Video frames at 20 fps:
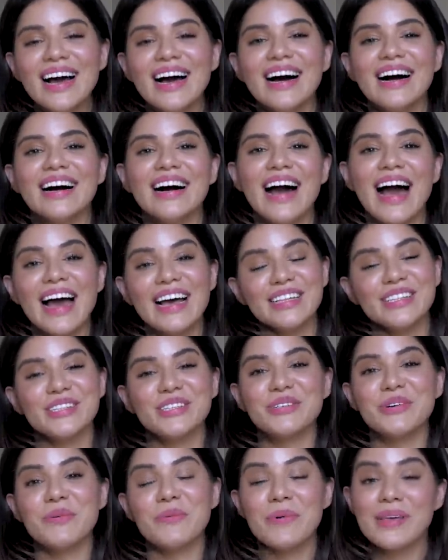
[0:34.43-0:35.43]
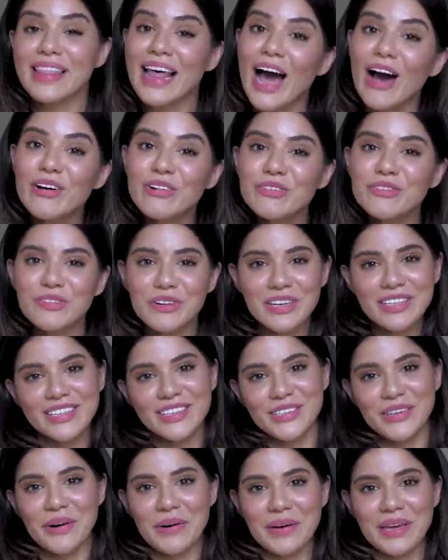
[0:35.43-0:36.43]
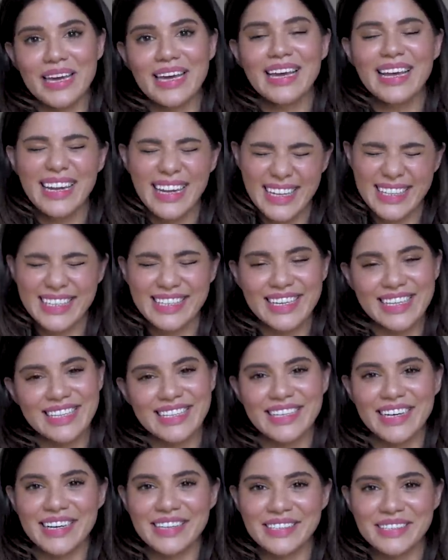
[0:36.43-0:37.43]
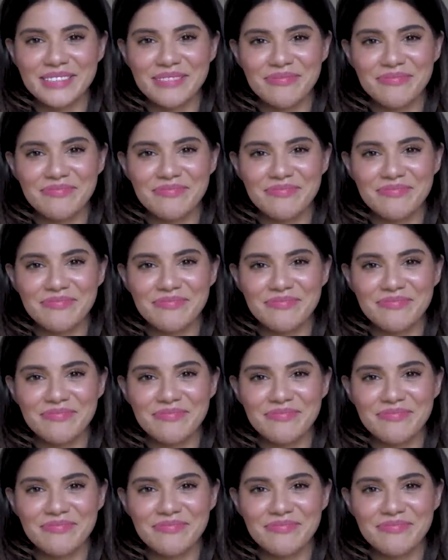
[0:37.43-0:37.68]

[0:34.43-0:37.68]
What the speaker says: And so without further talking, let's get started.